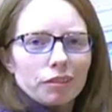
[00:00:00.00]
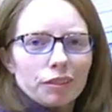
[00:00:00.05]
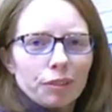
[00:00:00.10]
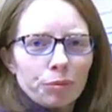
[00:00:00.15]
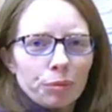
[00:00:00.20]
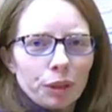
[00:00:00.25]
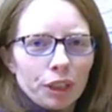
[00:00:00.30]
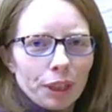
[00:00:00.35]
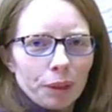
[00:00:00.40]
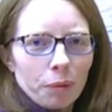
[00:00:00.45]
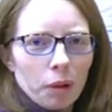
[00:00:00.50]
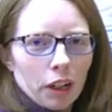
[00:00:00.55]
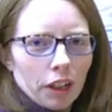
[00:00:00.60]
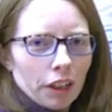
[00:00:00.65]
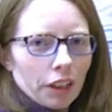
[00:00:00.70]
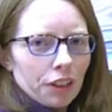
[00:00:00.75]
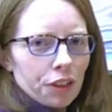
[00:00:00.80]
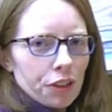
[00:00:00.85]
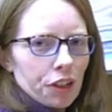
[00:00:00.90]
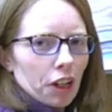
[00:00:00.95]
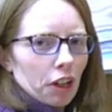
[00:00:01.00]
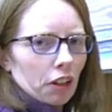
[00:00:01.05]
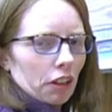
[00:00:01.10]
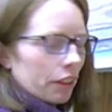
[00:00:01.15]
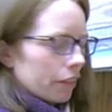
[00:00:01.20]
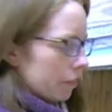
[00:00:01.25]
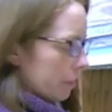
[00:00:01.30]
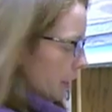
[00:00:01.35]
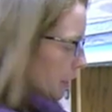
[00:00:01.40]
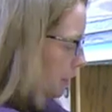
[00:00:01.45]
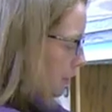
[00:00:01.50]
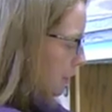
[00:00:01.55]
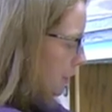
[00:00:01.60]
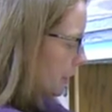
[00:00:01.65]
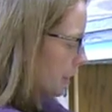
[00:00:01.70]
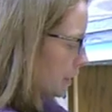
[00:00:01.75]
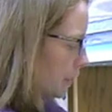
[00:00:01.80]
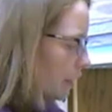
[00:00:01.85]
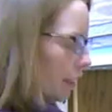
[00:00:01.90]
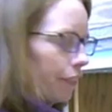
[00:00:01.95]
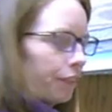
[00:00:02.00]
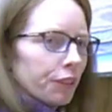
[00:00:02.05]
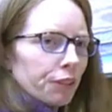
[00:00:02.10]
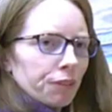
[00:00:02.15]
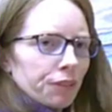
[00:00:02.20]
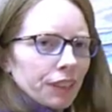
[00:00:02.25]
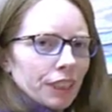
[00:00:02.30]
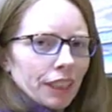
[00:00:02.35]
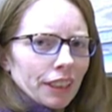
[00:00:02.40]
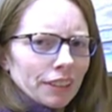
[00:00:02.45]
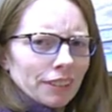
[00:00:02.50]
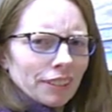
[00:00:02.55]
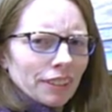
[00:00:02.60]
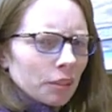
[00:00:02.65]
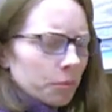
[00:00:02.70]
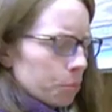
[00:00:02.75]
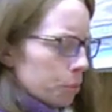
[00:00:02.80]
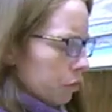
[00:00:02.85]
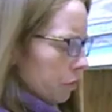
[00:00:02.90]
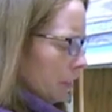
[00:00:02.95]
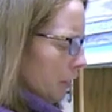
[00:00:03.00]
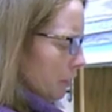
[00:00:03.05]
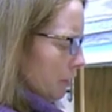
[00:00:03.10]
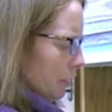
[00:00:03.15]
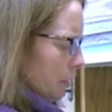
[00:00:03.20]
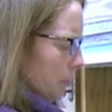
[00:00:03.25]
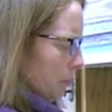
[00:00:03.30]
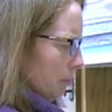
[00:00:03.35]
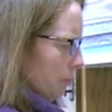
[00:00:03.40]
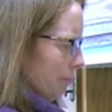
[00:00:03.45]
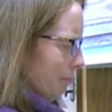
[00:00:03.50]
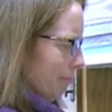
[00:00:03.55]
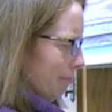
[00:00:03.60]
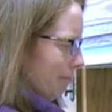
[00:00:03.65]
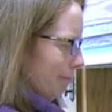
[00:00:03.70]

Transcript: from Willy Wonka and the Chocolate Factory. If you've seen the movie from,